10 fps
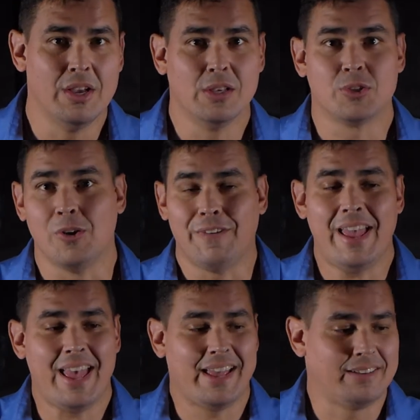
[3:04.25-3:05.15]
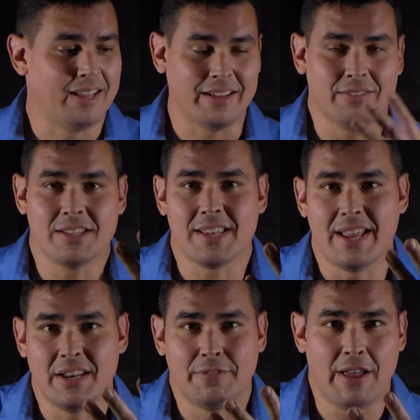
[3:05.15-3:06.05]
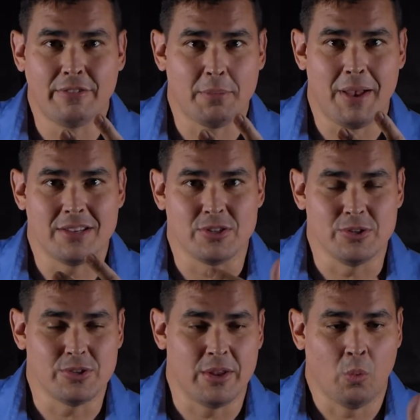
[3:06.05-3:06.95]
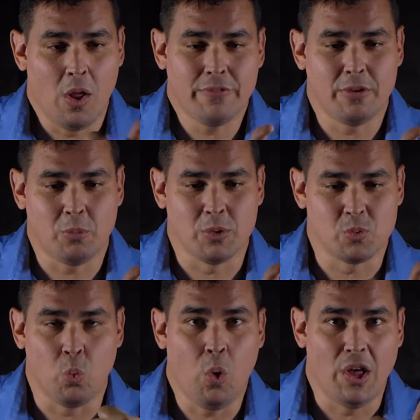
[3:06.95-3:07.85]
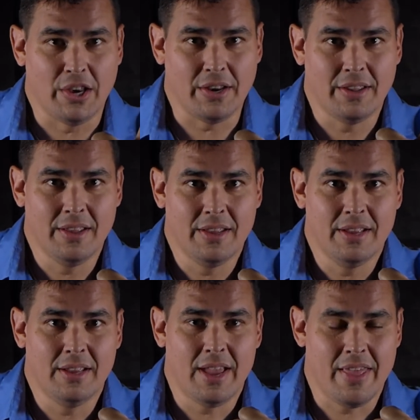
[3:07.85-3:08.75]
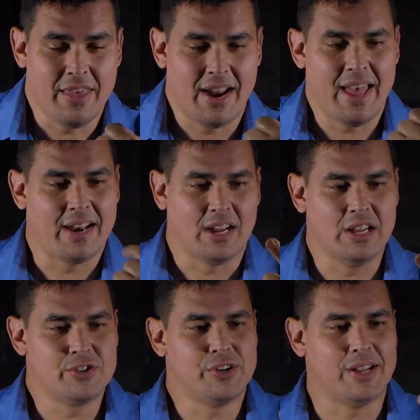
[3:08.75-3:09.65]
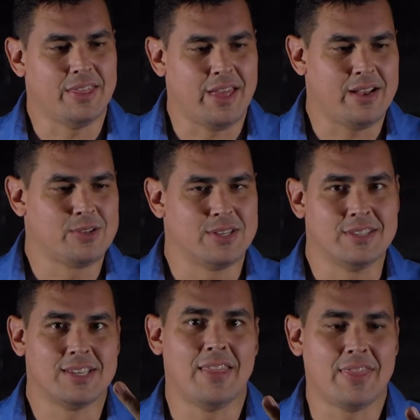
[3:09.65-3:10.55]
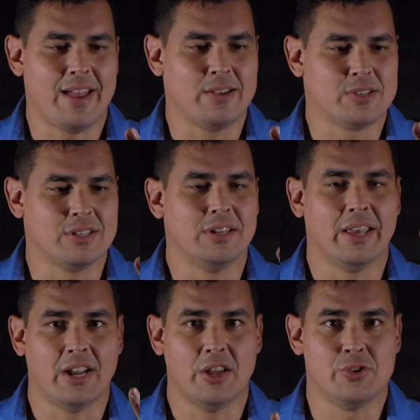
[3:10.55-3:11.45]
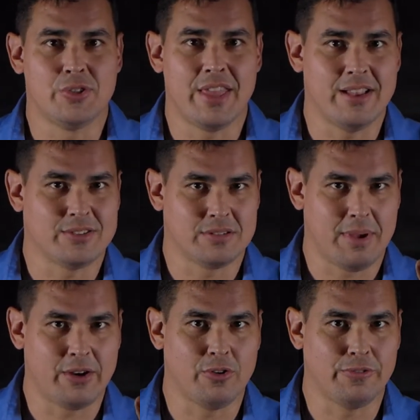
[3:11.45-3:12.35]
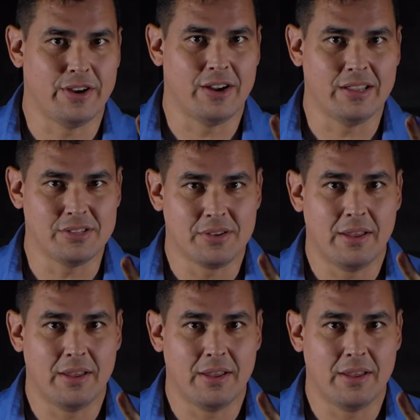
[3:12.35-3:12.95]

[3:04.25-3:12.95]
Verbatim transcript: So if I had, like, let's say I did five capacitors, and one of them was one, and then I had one hundred, one thousand, ten thousand, and one hundred thousand microfarads.